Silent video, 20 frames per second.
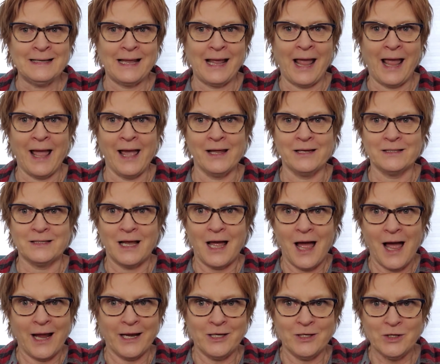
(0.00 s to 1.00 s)
and
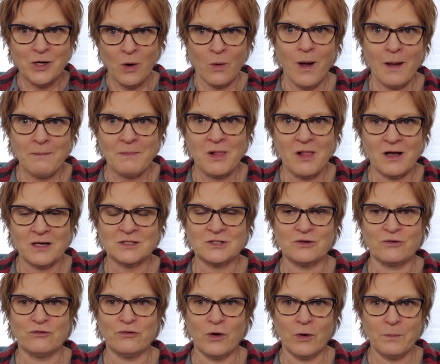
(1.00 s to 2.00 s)
I know I'm
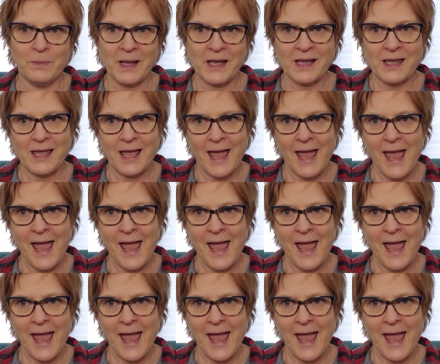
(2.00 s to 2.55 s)
claustrophobic,